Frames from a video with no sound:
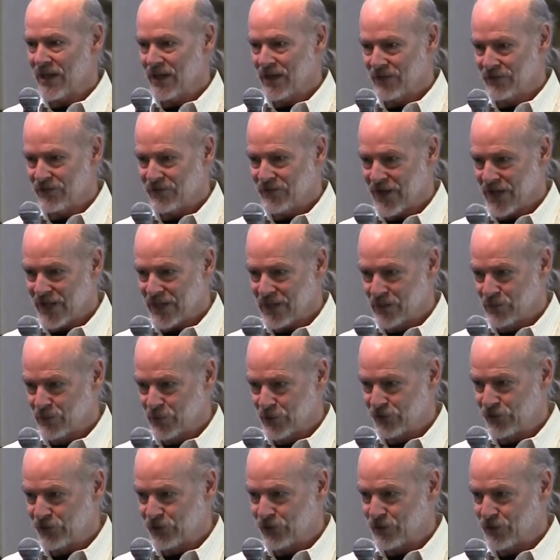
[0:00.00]

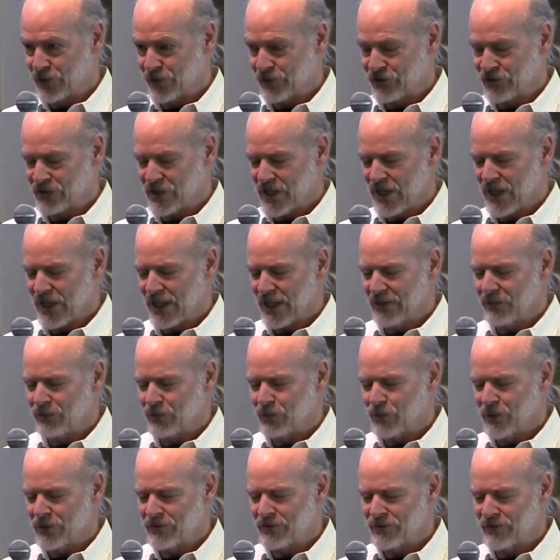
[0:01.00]
available to us if
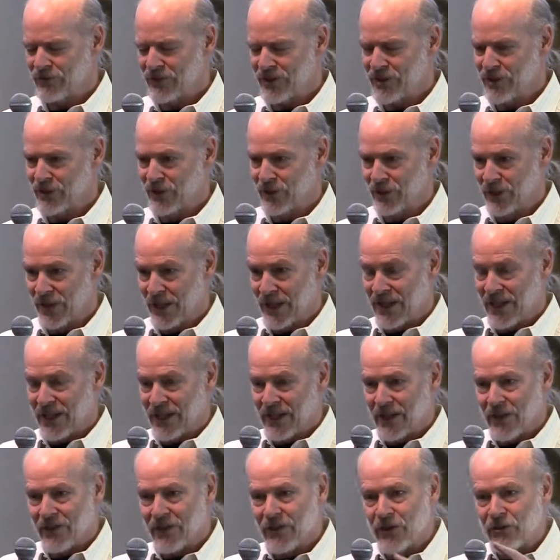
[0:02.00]
we feel
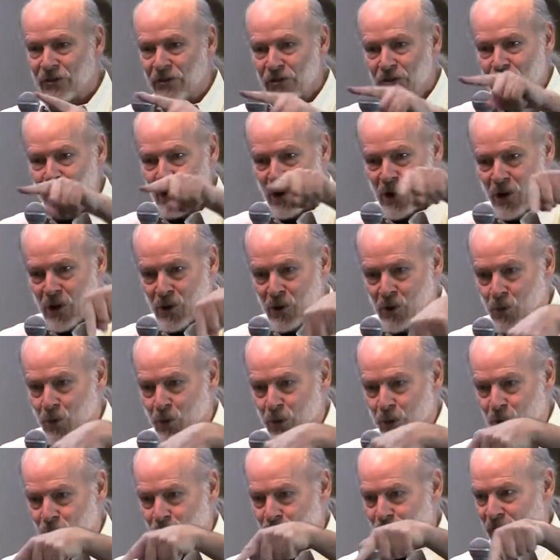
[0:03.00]
the small
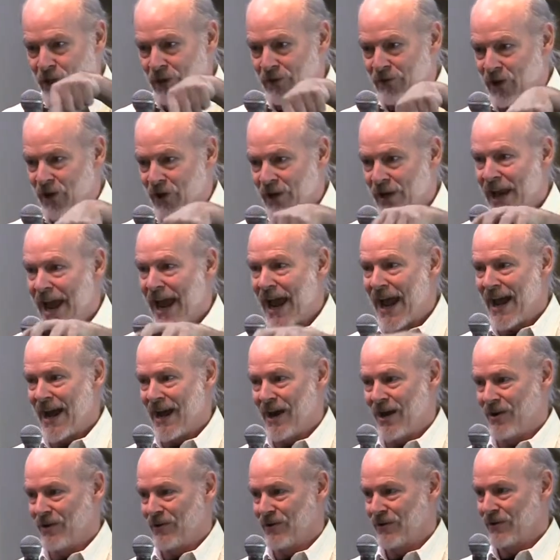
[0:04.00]
world of our now.